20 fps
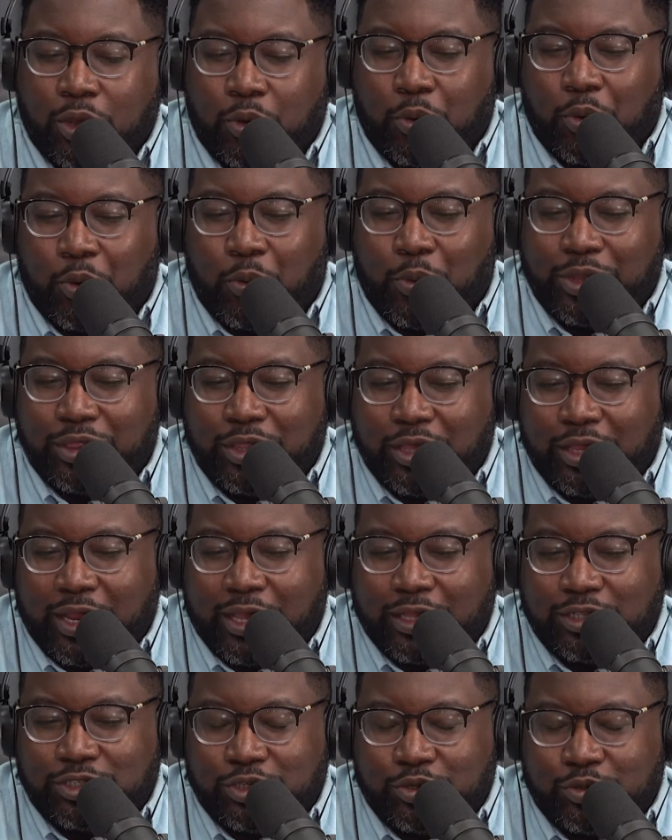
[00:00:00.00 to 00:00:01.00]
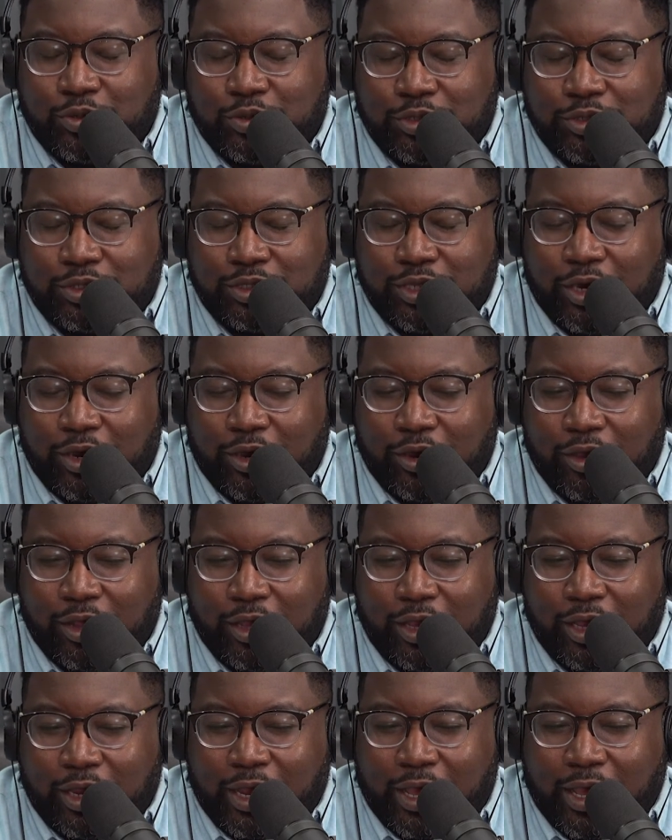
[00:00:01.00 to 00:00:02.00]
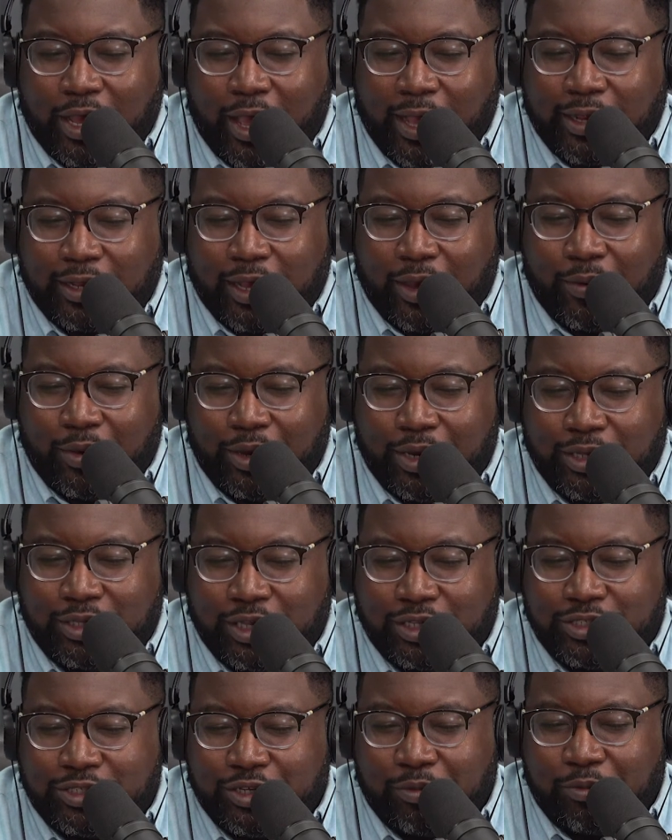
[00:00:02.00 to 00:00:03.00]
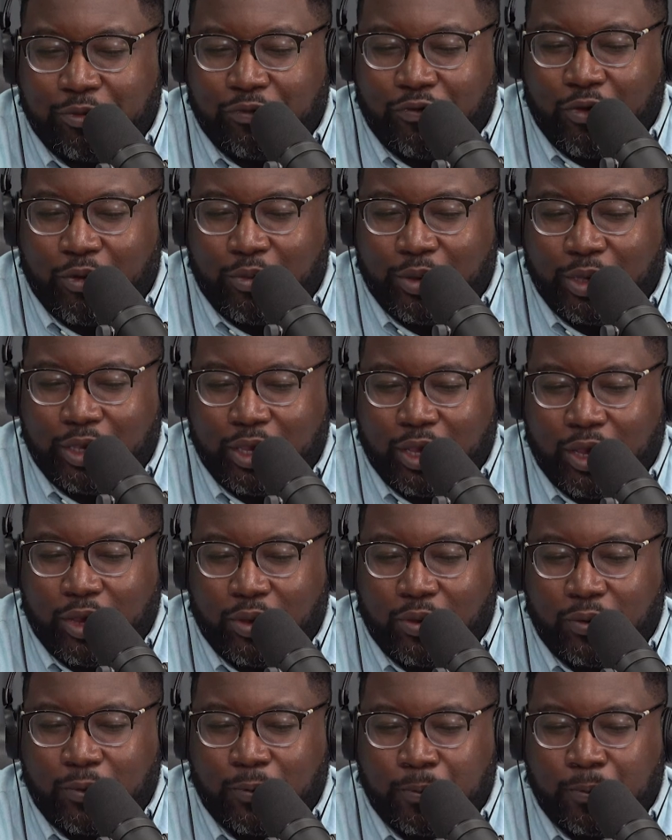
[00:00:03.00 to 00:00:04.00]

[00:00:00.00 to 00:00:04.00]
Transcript: one thing that you said earlier that I want to touch on before we go,